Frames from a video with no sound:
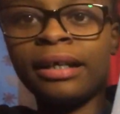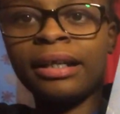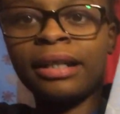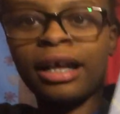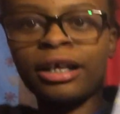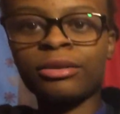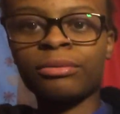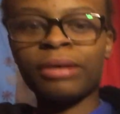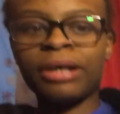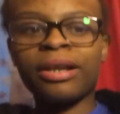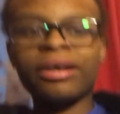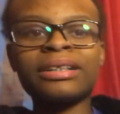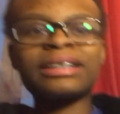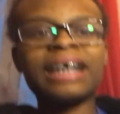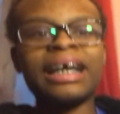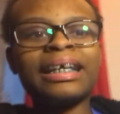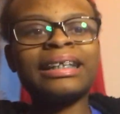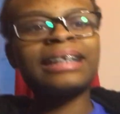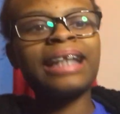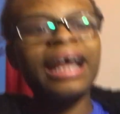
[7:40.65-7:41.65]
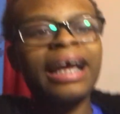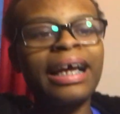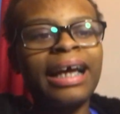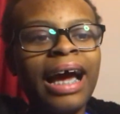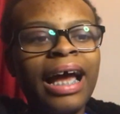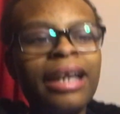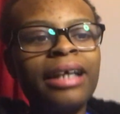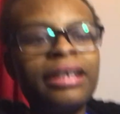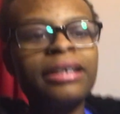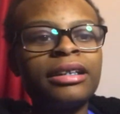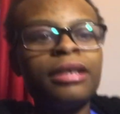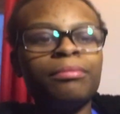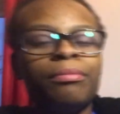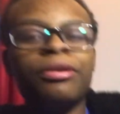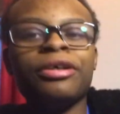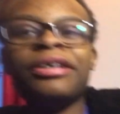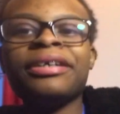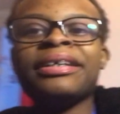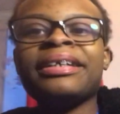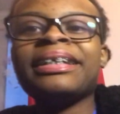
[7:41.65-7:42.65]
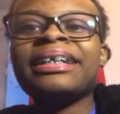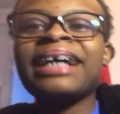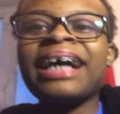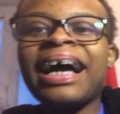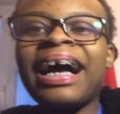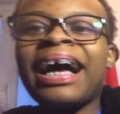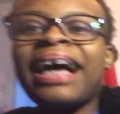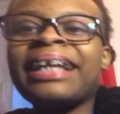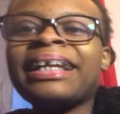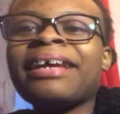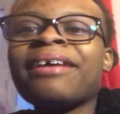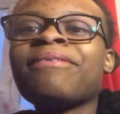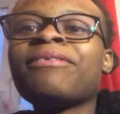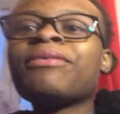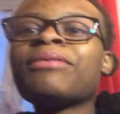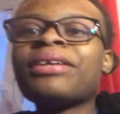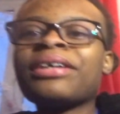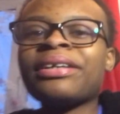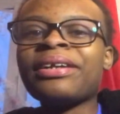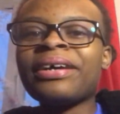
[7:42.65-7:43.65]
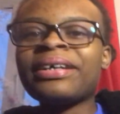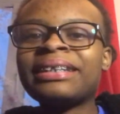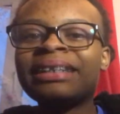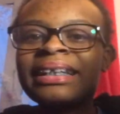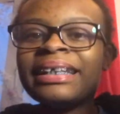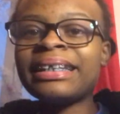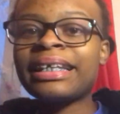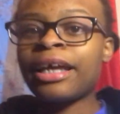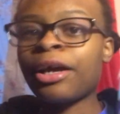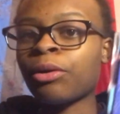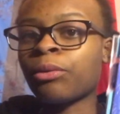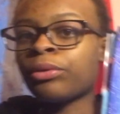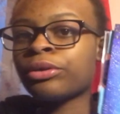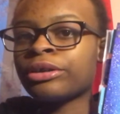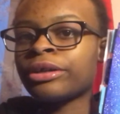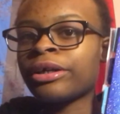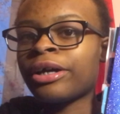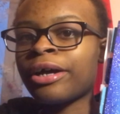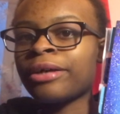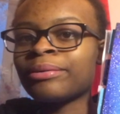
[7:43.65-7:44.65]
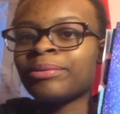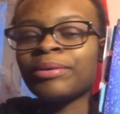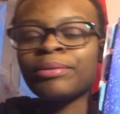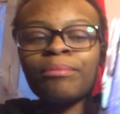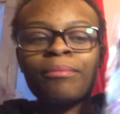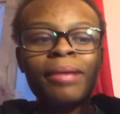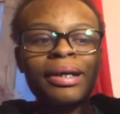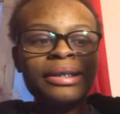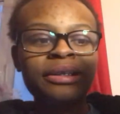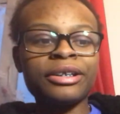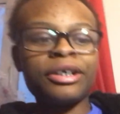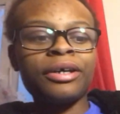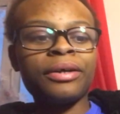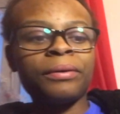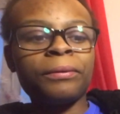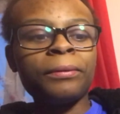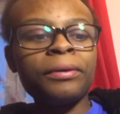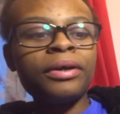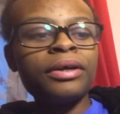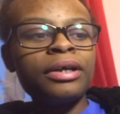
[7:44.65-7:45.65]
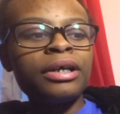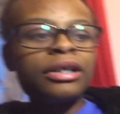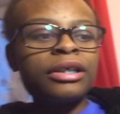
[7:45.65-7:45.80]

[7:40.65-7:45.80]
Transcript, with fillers: That's what it looks like. It's like galaxy blue, and if you would have noticed, it also goes with my journal.